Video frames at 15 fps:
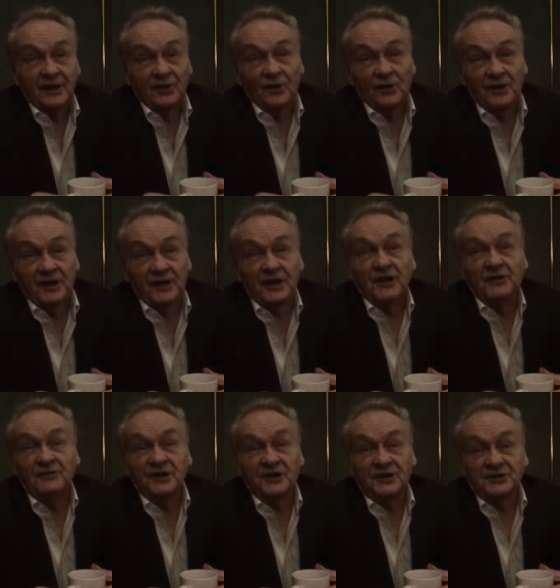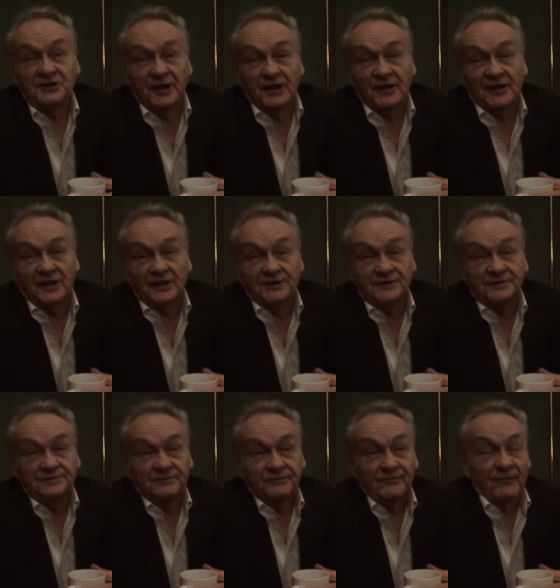got the Evening Standard
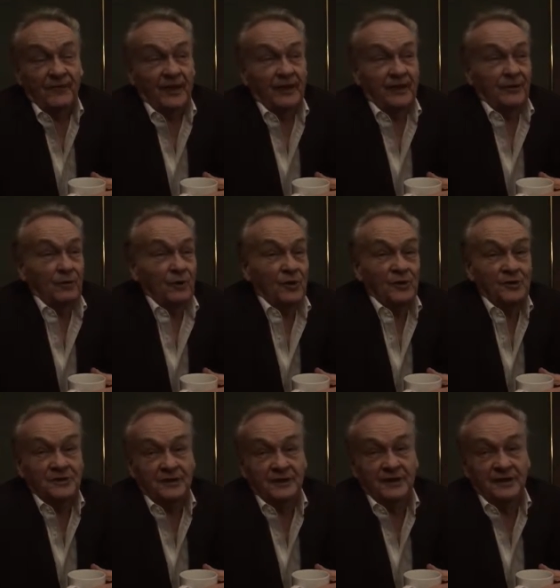Award in